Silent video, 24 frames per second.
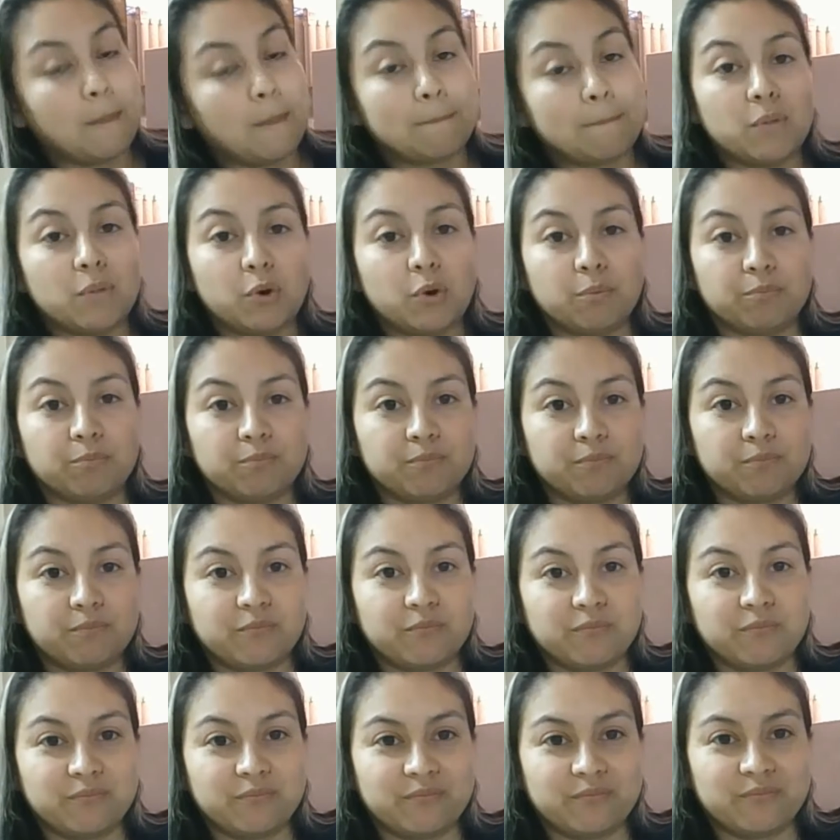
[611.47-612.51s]
Boom.
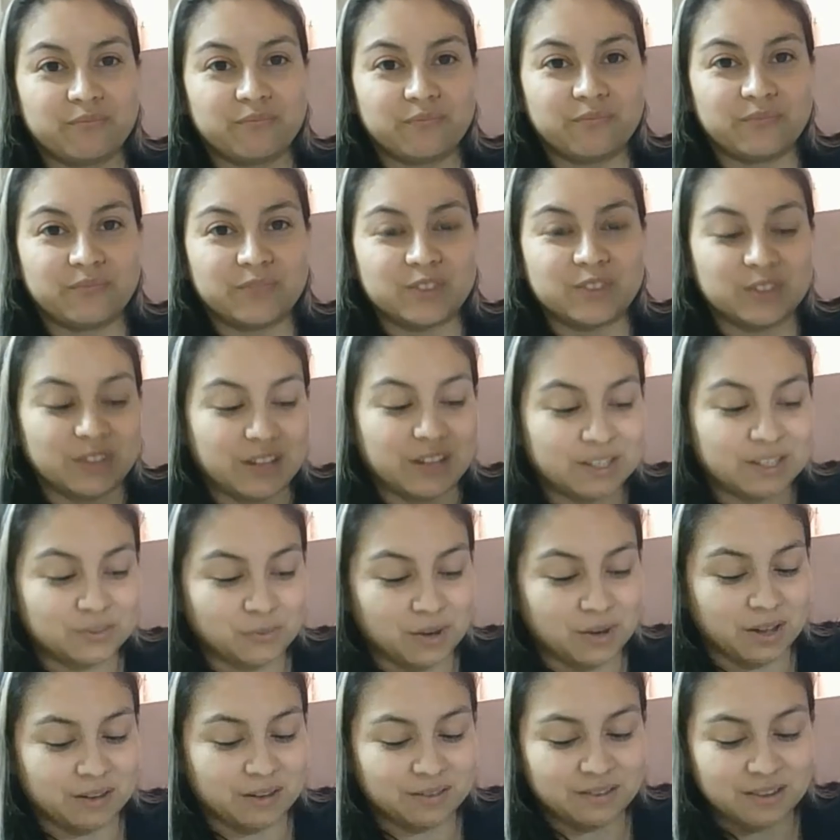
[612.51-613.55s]
So there's
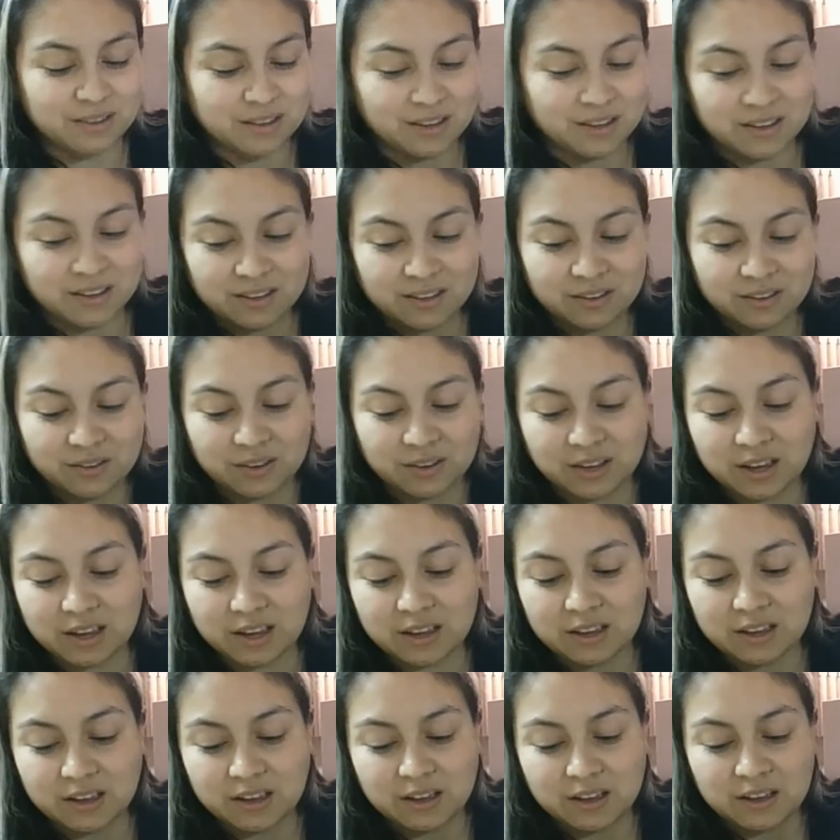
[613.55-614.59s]
one.
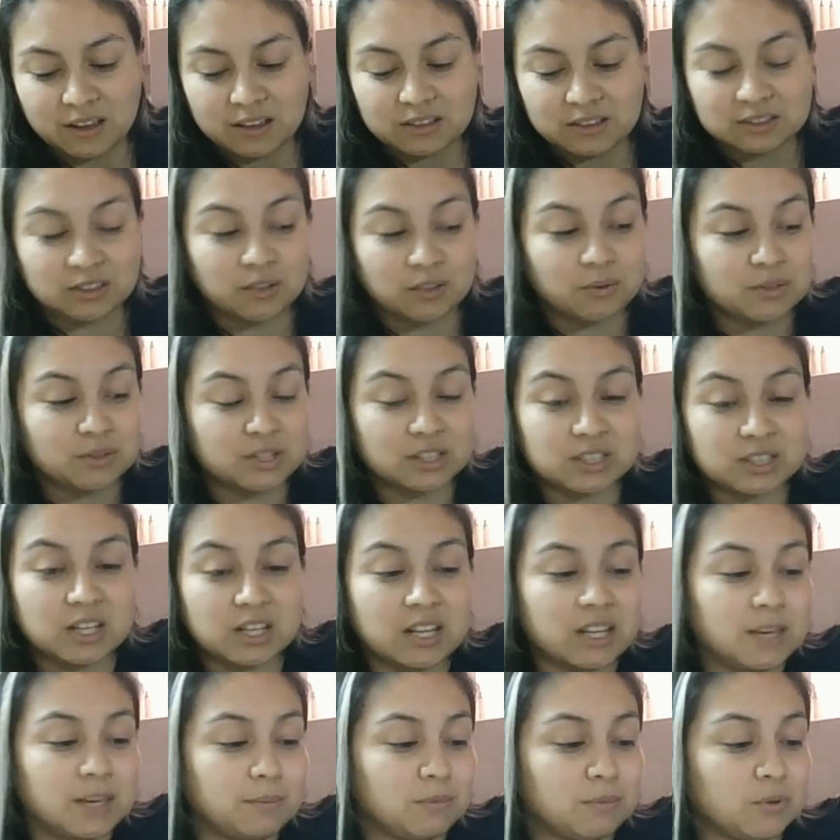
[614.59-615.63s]
Okay? So we're just going
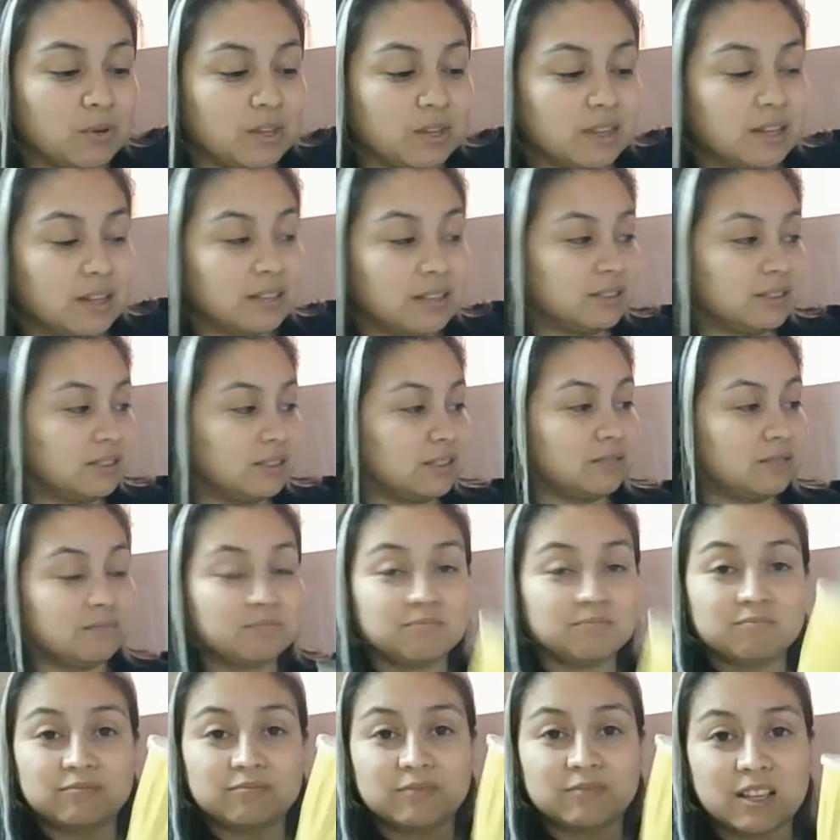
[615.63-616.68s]
to keep doing this
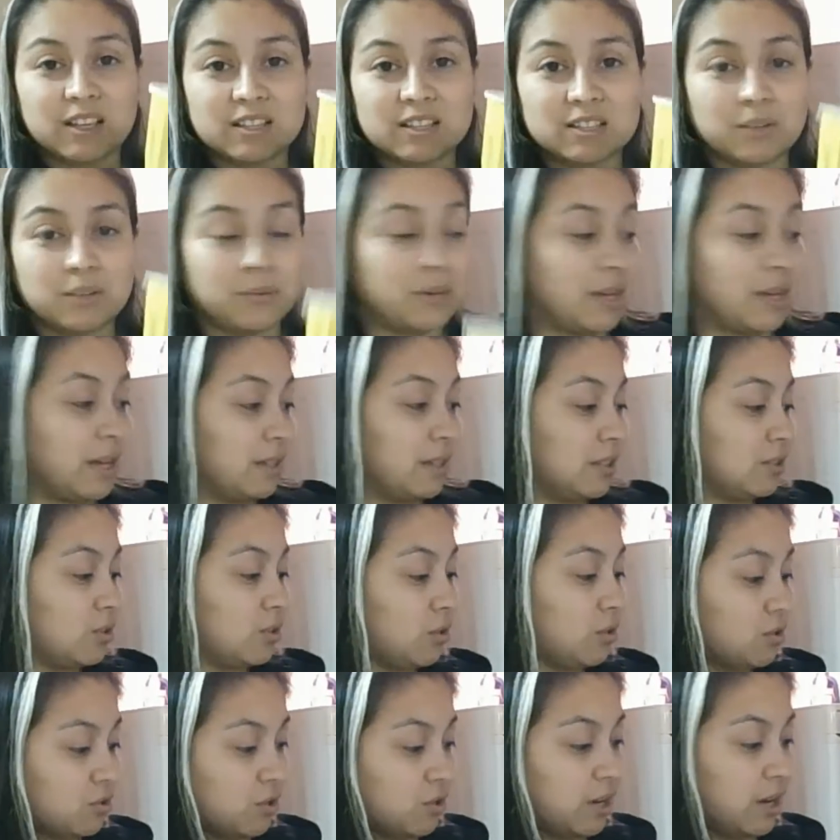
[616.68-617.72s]
until we get this
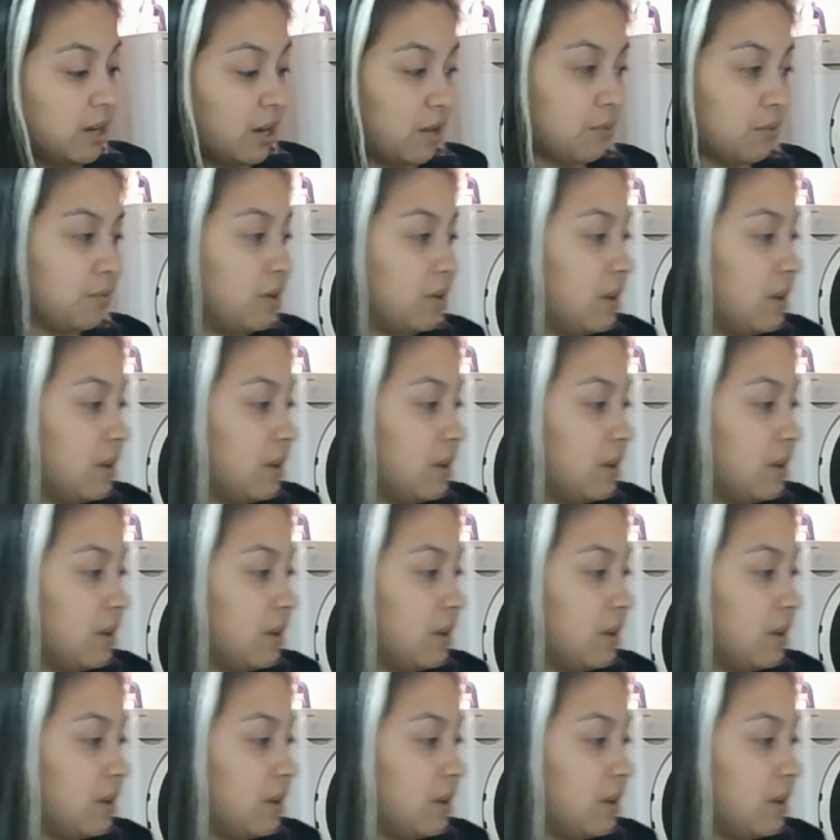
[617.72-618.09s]
whole tray out.